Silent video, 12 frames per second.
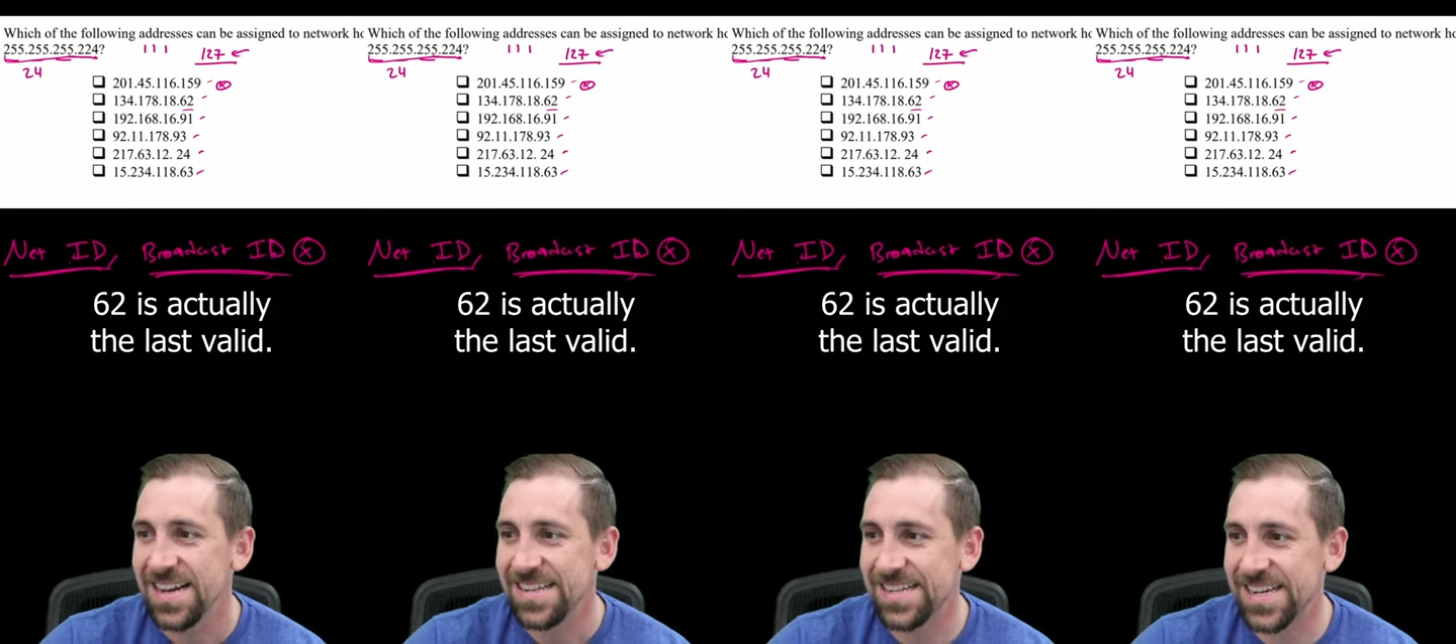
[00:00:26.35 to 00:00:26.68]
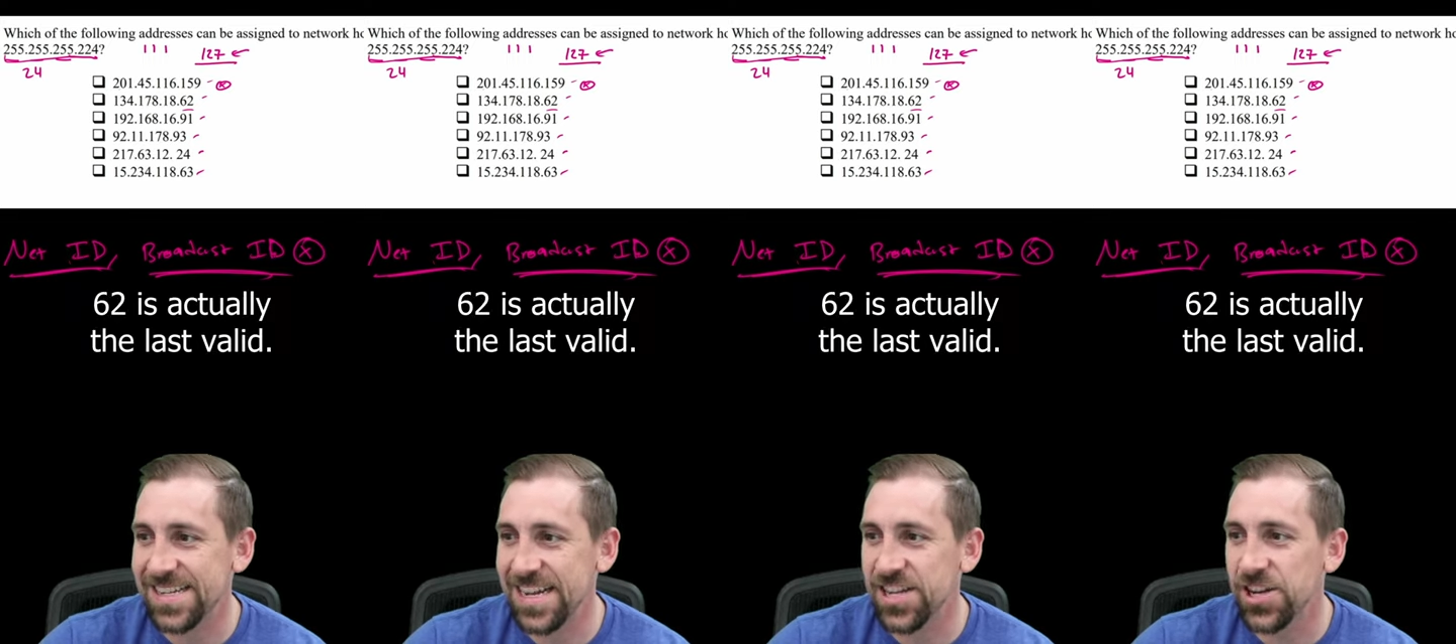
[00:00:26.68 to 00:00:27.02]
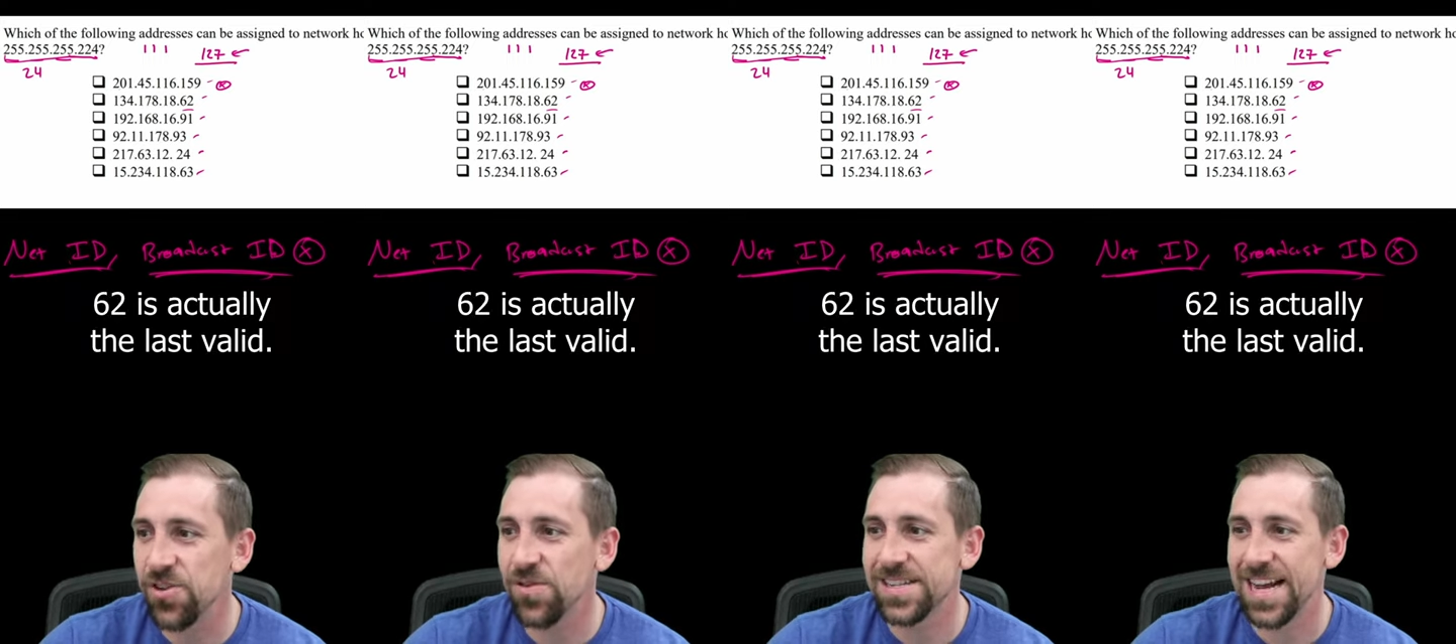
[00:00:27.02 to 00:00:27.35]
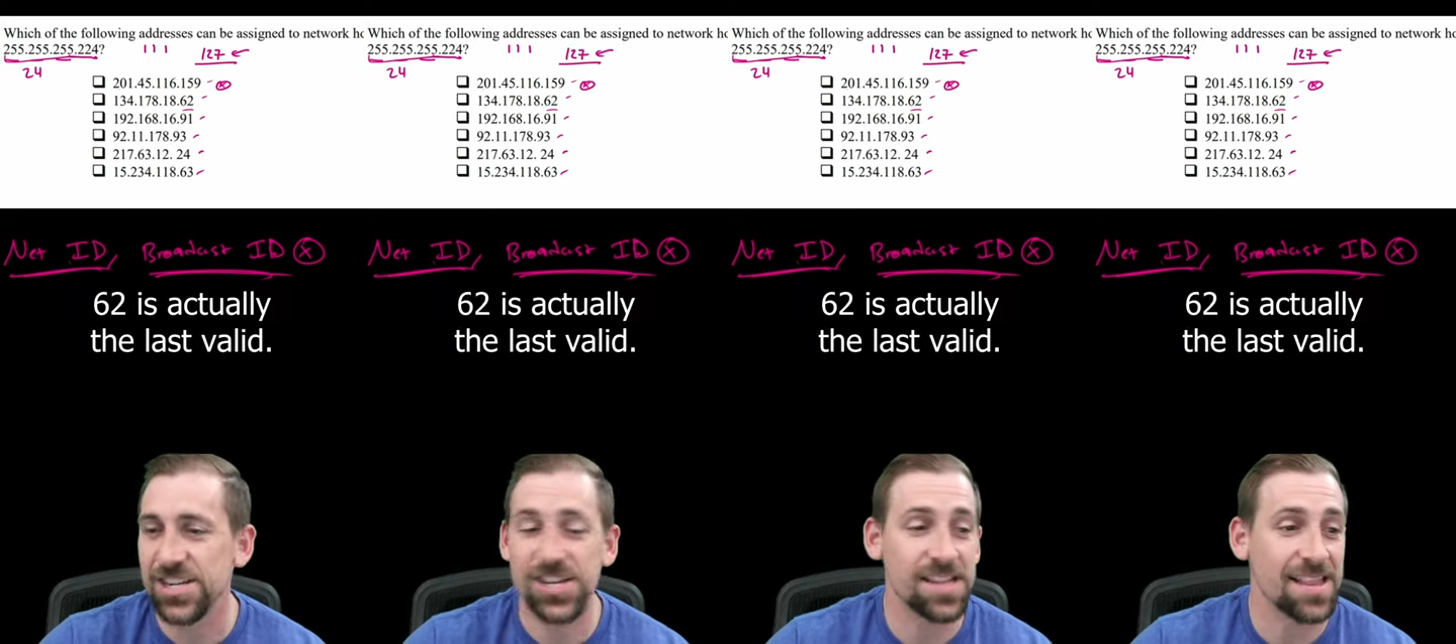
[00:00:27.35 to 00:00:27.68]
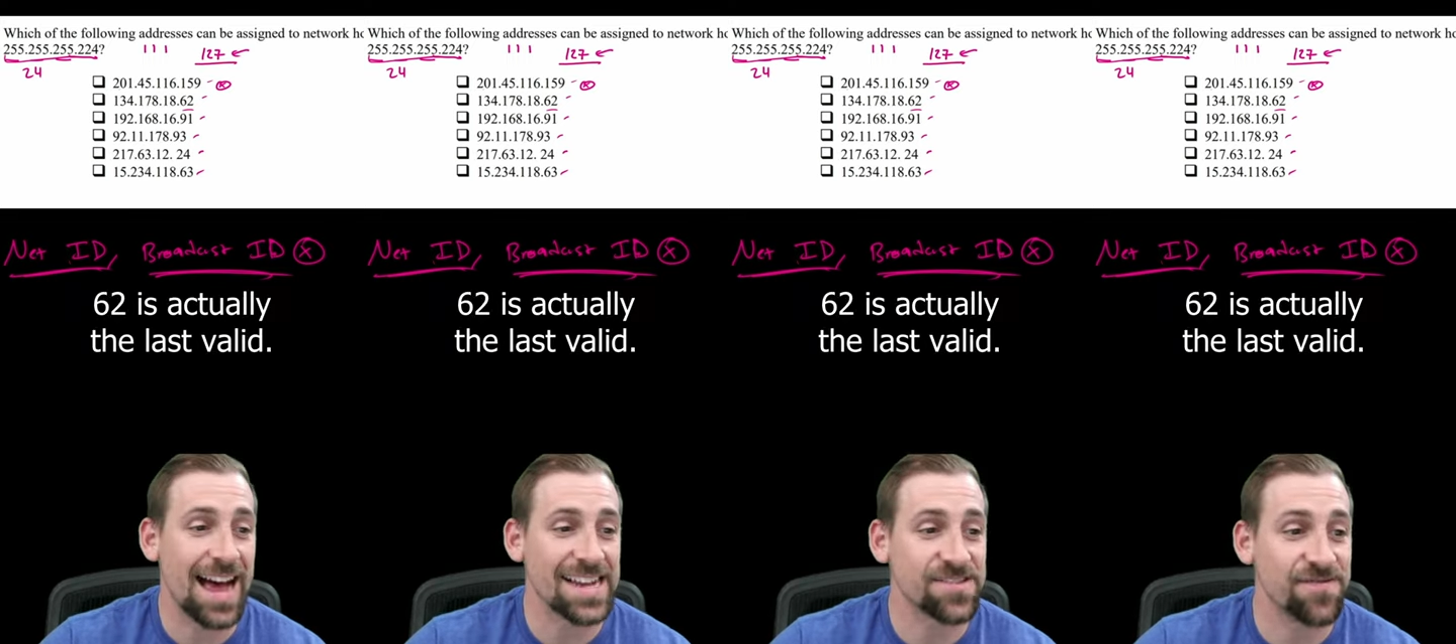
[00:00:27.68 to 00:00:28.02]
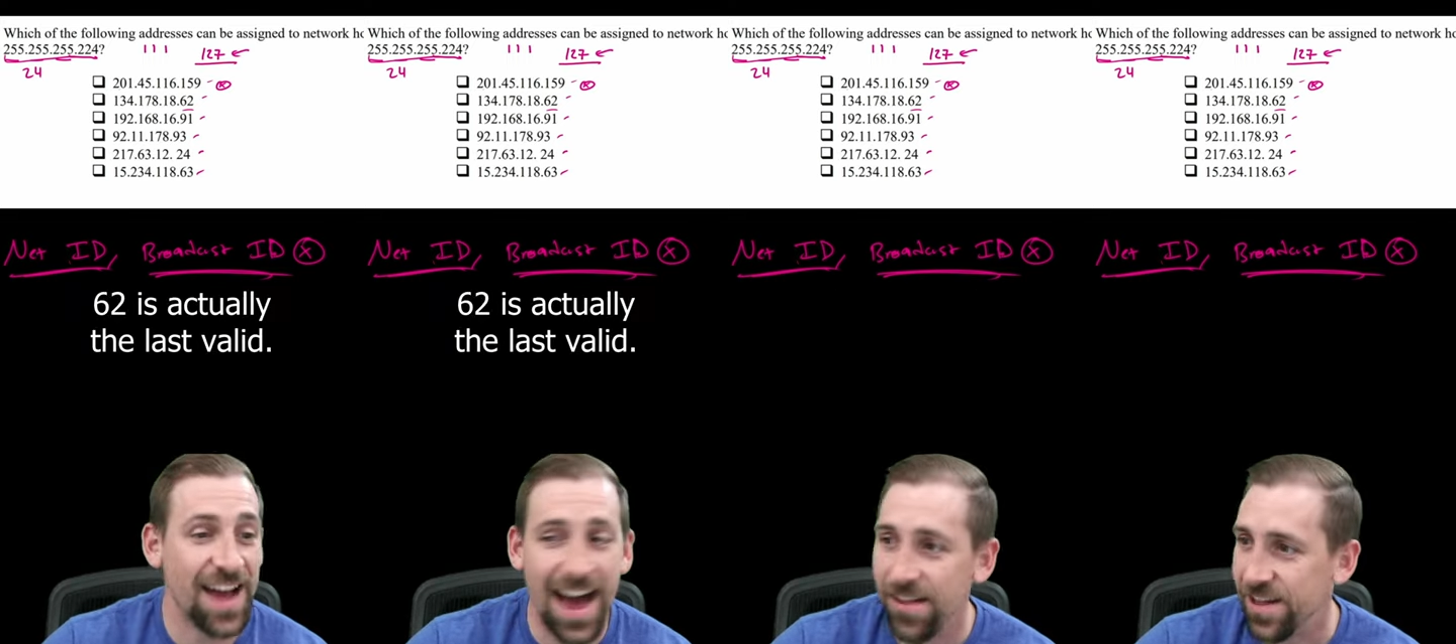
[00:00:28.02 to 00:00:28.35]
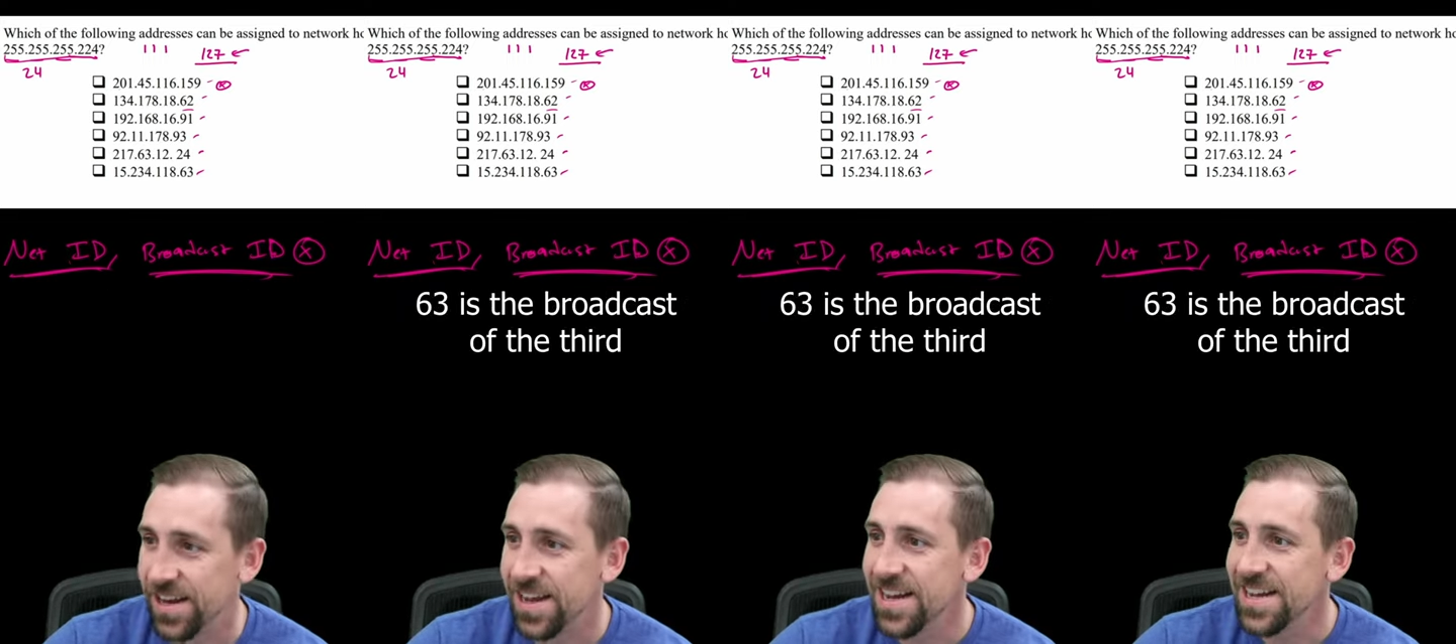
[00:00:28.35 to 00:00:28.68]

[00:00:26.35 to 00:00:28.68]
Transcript: 62 is actually the last valid.